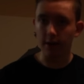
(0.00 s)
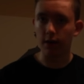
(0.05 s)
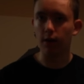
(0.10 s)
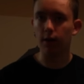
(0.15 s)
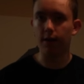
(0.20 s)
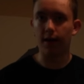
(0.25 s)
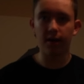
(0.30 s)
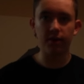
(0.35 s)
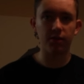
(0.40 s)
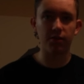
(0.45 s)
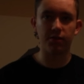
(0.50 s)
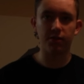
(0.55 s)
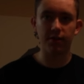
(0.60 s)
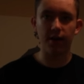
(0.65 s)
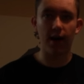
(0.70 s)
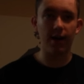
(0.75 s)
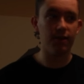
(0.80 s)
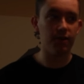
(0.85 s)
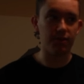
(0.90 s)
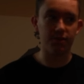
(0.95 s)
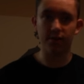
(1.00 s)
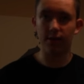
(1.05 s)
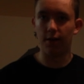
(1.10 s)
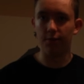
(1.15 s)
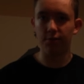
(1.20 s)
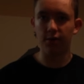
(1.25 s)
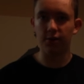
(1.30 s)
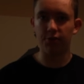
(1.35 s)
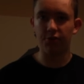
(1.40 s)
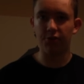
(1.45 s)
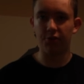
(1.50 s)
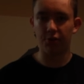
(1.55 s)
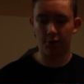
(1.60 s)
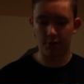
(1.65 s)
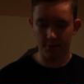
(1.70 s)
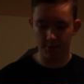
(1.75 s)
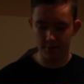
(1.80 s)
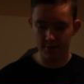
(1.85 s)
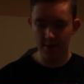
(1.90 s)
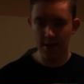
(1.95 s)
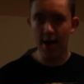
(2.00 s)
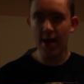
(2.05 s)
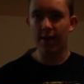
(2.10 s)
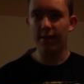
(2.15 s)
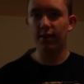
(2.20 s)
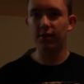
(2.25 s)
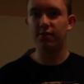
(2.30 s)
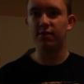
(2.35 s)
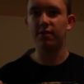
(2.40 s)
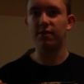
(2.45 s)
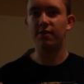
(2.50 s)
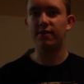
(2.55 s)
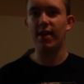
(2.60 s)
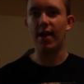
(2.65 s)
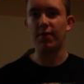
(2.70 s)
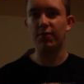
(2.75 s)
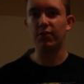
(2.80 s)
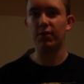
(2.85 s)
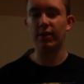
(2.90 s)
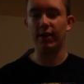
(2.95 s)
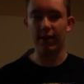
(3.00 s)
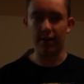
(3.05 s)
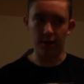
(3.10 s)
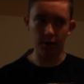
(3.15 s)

good. I just I just love this shirt. This is definitely